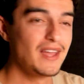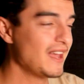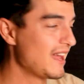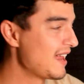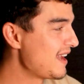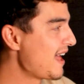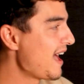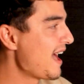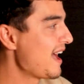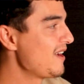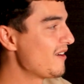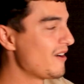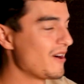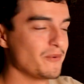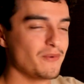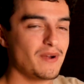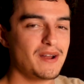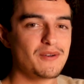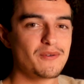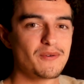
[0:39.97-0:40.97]
an AI
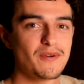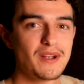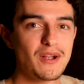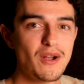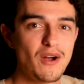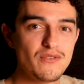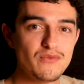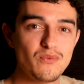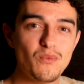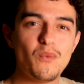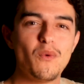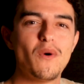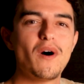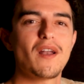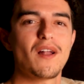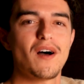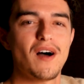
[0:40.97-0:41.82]
rendering of what